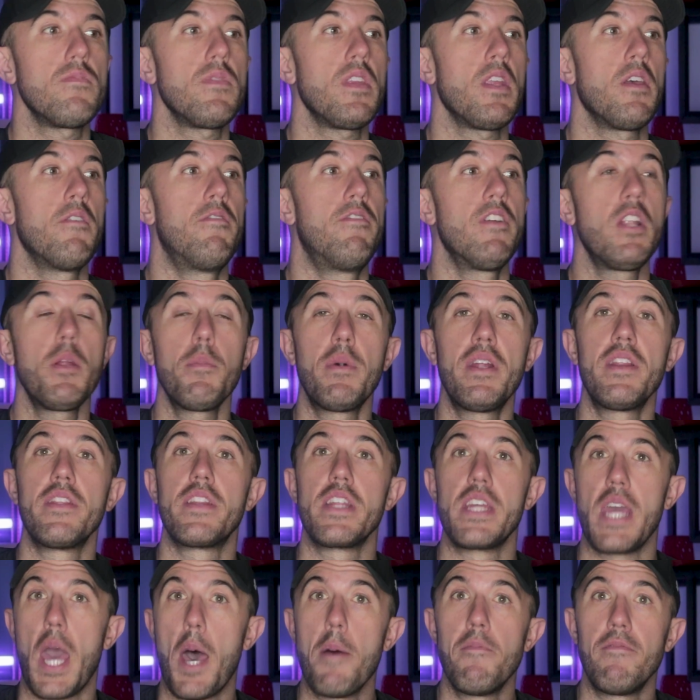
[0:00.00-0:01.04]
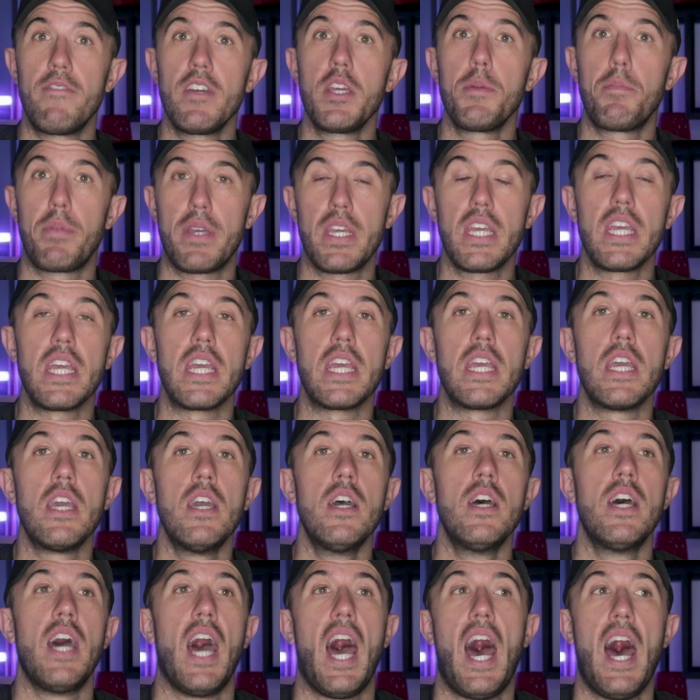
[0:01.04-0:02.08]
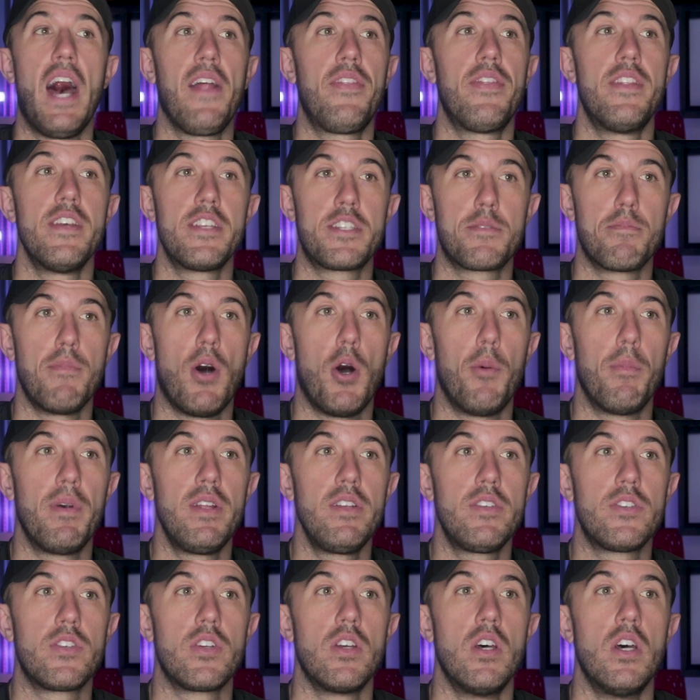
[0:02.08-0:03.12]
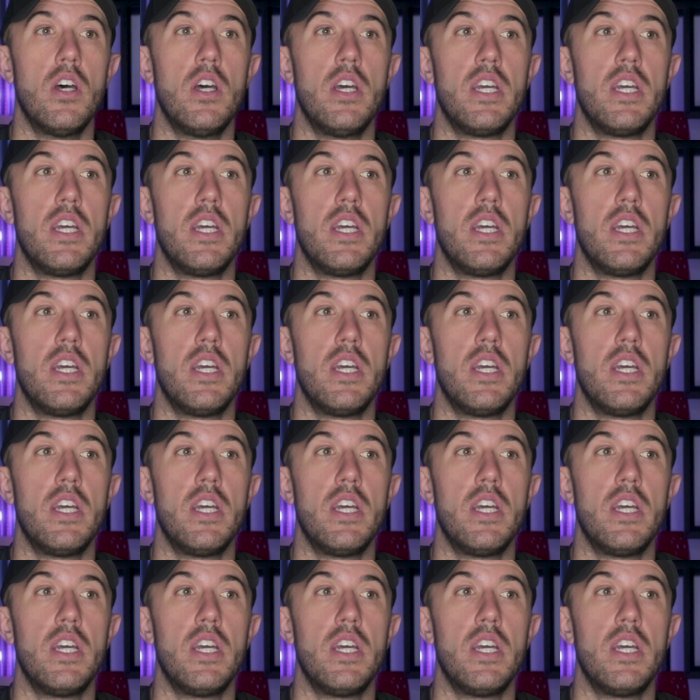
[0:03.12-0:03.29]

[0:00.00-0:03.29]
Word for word: Filament, the MVP at this moment